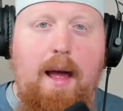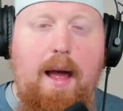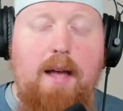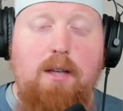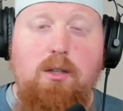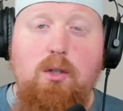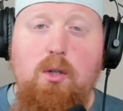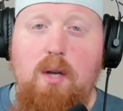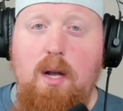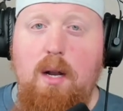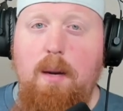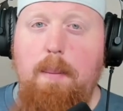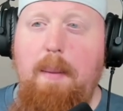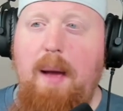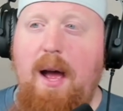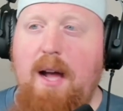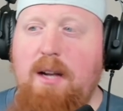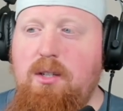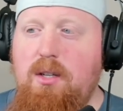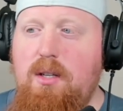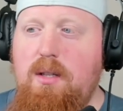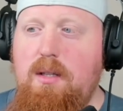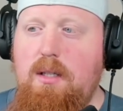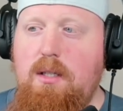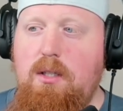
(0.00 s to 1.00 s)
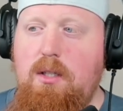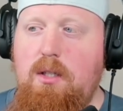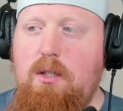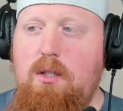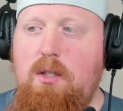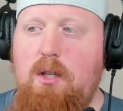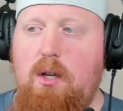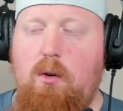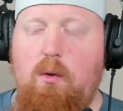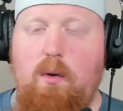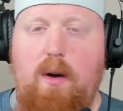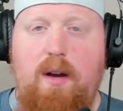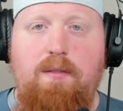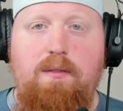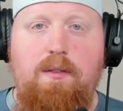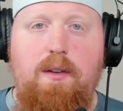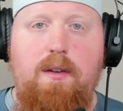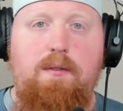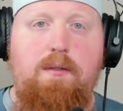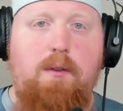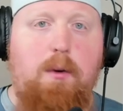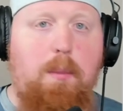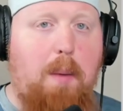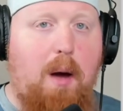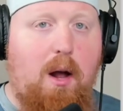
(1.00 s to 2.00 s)
As you can imagine, this is a great
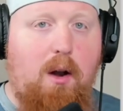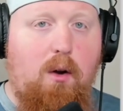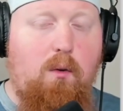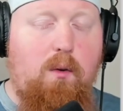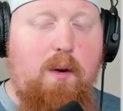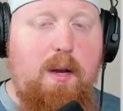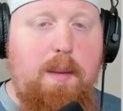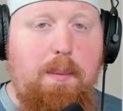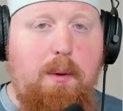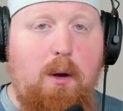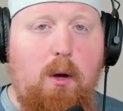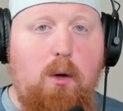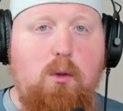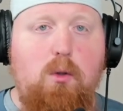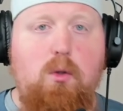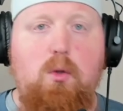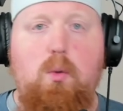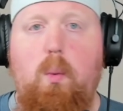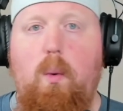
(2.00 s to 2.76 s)
fit for monorepos